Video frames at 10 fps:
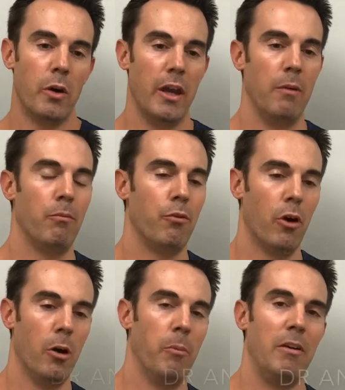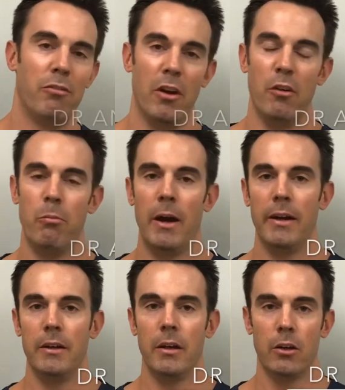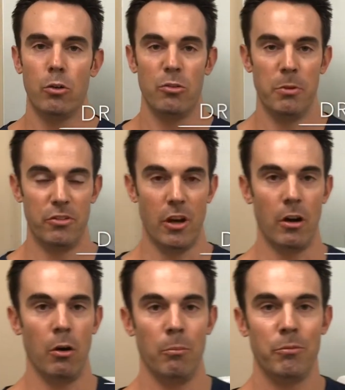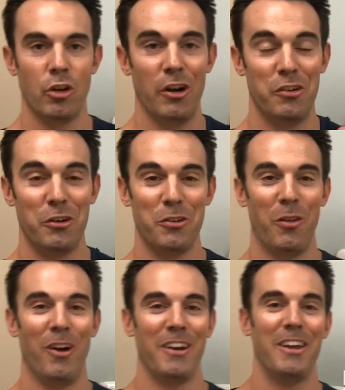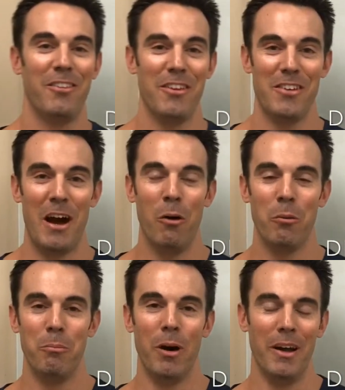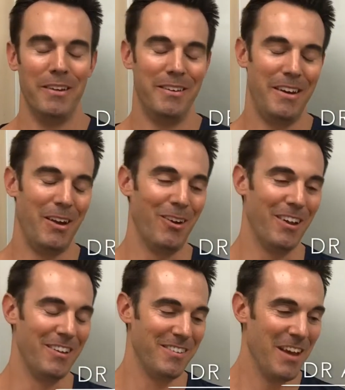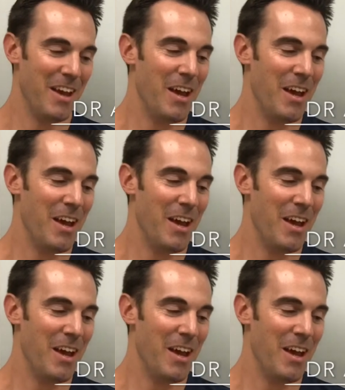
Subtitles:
came from a friend of mine, Christmas Sorrow. I'm sorry it took so long to get this out, but here it is.